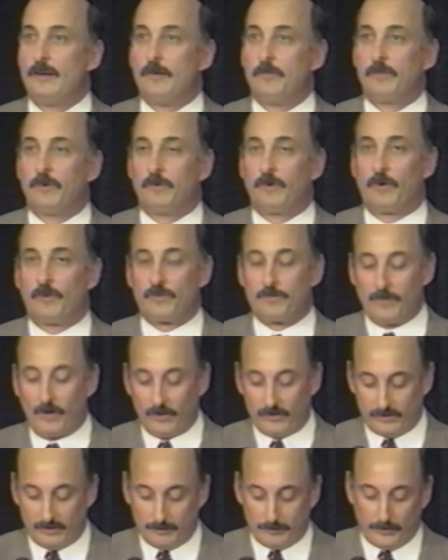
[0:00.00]
But what was
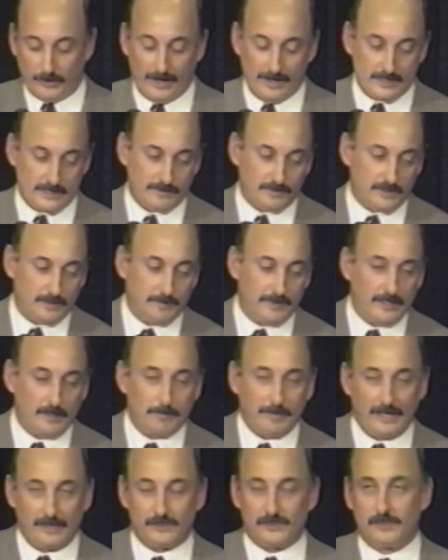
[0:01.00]
most impressive to me
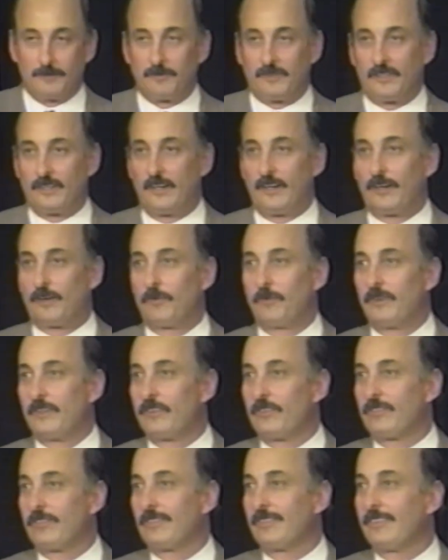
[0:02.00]
about Jim Clark
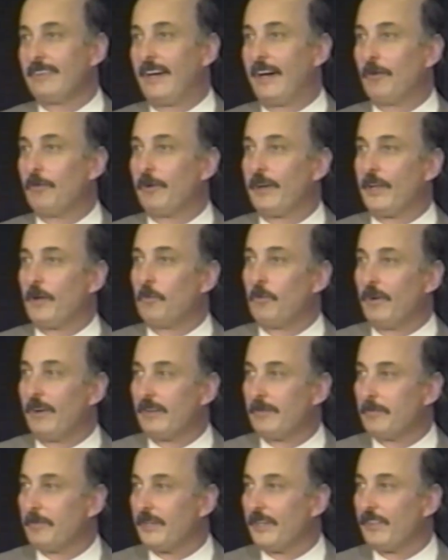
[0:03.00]
was not what he
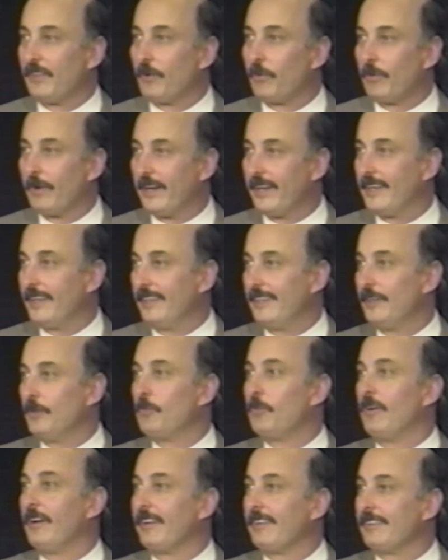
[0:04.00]
won, but in the way he
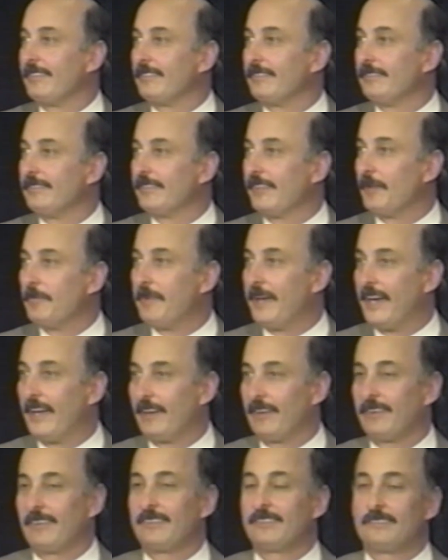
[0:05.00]
won, the
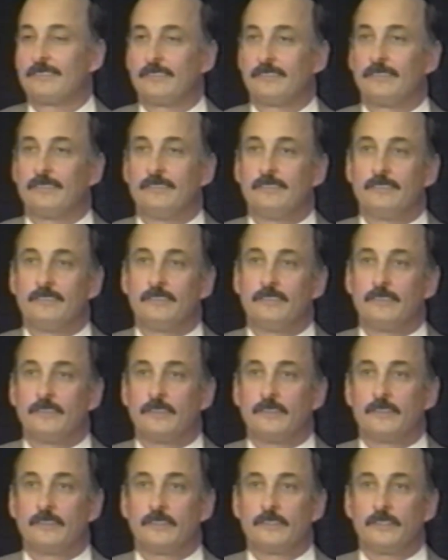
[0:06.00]
manner
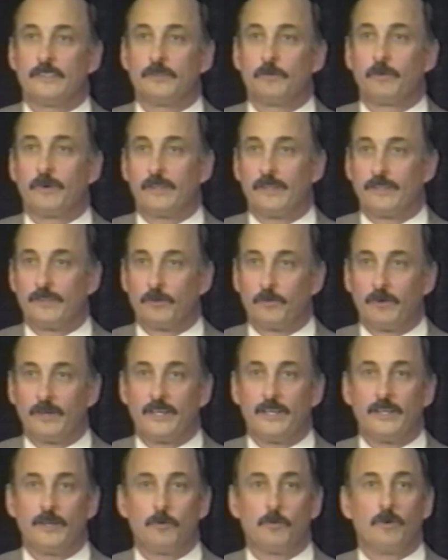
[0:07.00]
in the
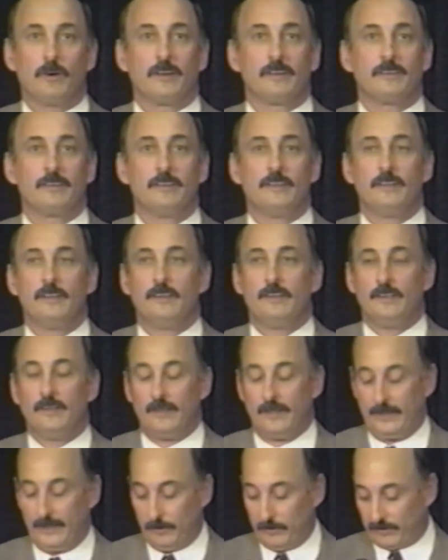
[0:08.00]
way he won.
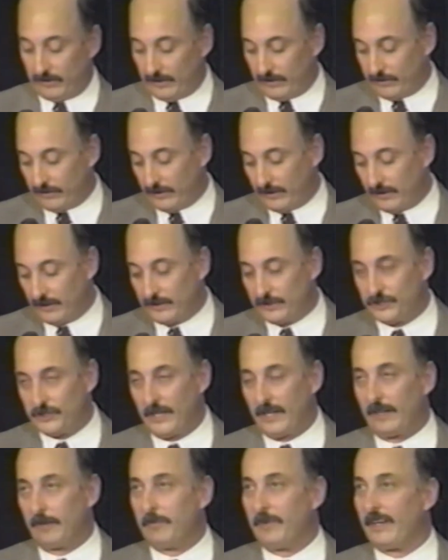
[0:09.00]
He was considered a
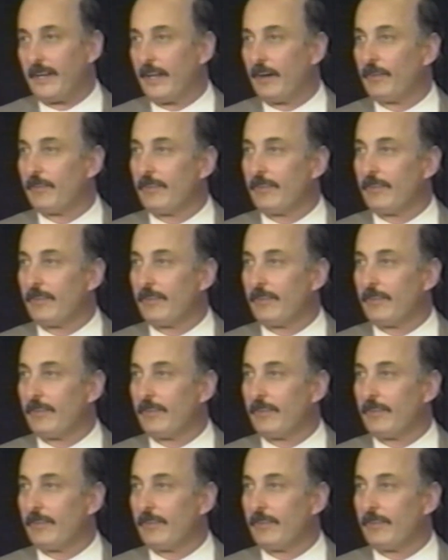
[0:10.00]
gentleman.